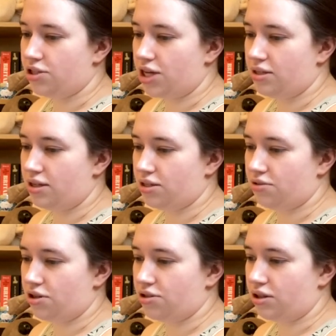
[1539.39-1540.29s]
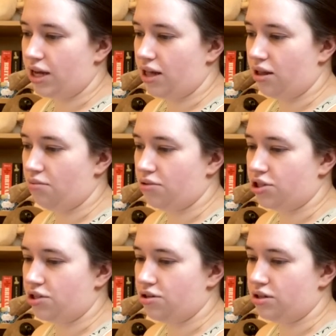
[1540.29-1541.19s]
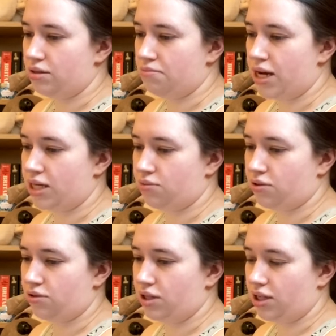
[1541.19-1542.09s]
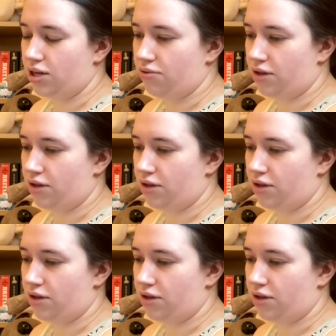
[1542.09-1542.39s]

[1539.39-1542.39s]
Jessie has a crush on Caleb, which she uses to mess with Cornelia.